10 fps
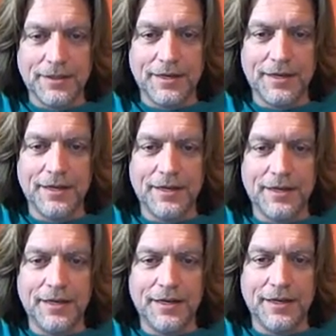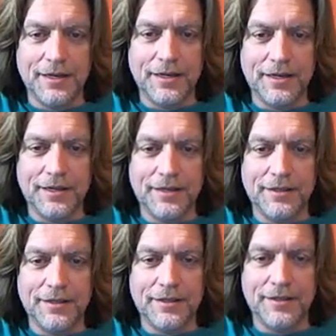
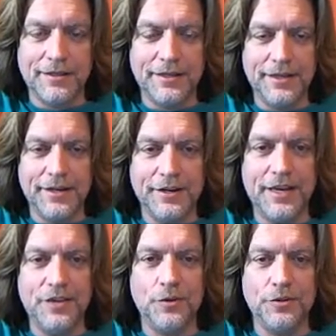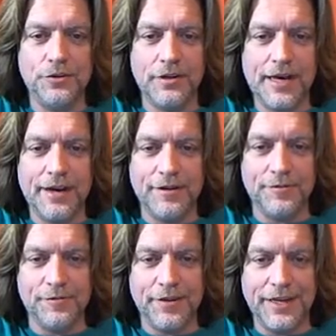uh, you know, Keith went through a lot of
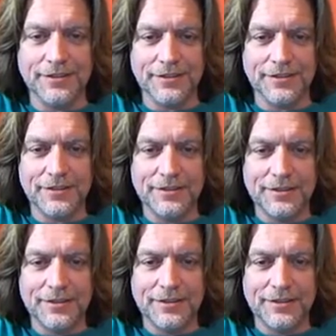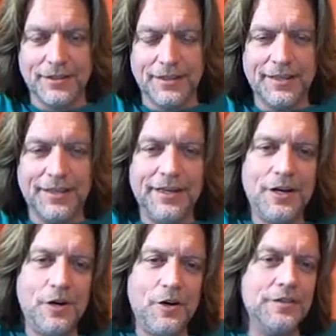different phases you
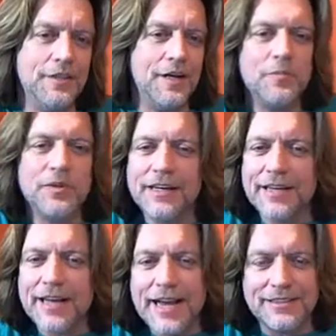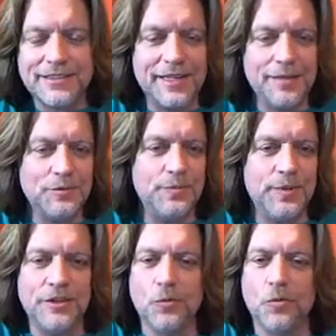know, Tumble and Die seems to
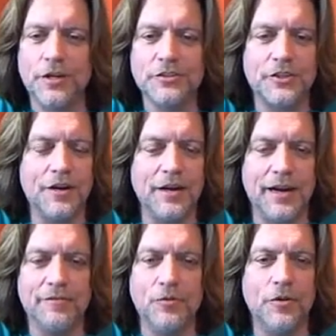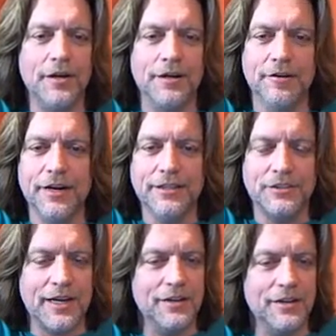be the one song everyone
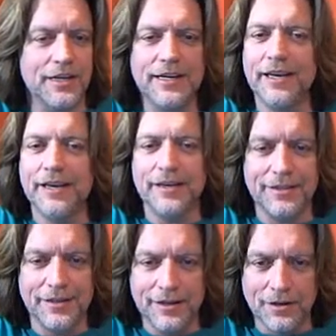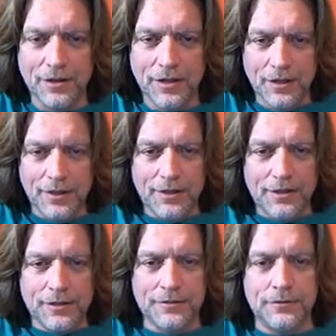agrees sounds like Keith, you
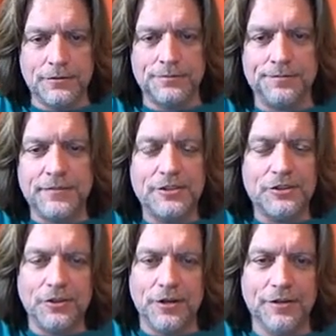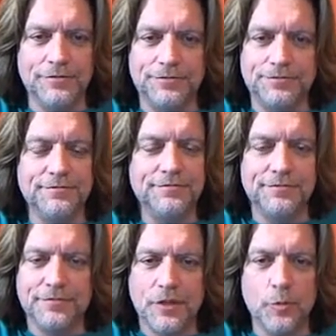know. that sort of
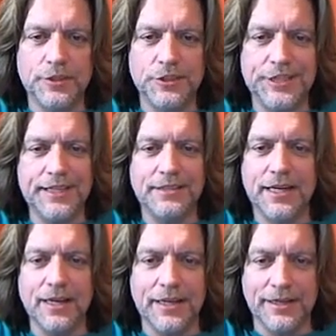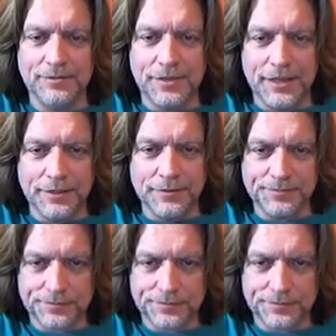open G telly thing.